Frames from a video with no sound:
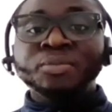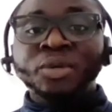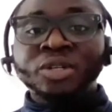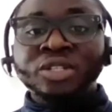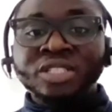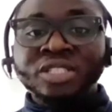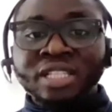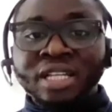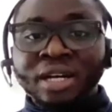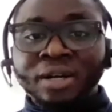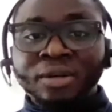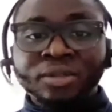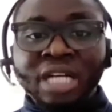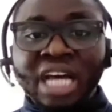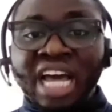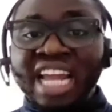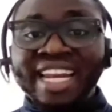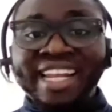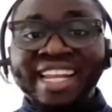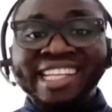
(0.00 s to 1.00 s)
months
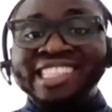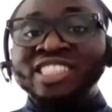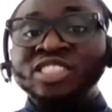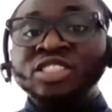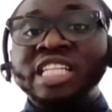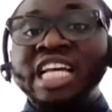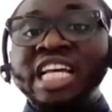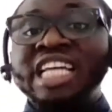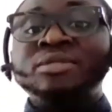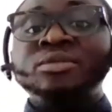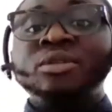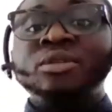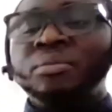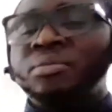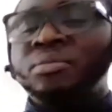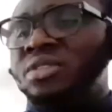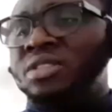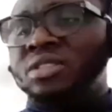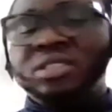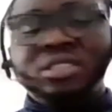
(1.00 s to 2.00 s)
now, and there's
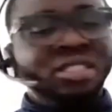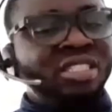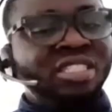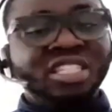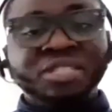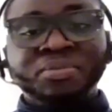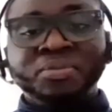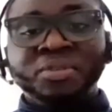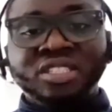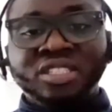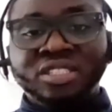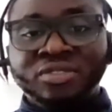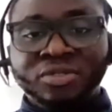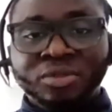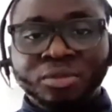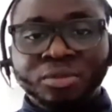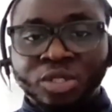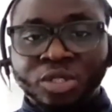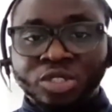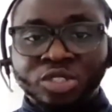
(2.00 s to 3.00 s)
no, 6 months is
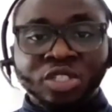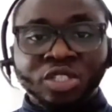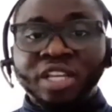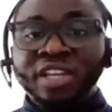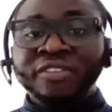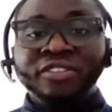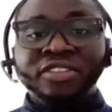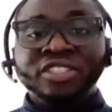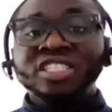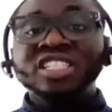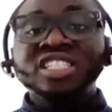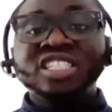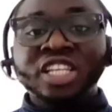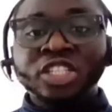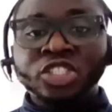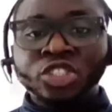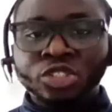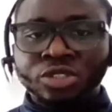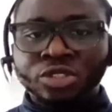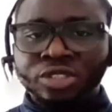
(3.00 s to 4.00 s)
even much, if 6
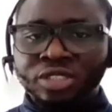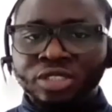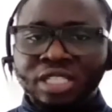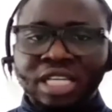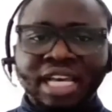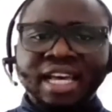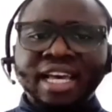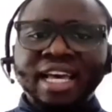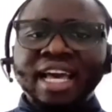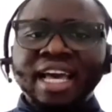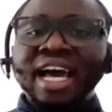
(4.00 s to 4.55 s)
sessions,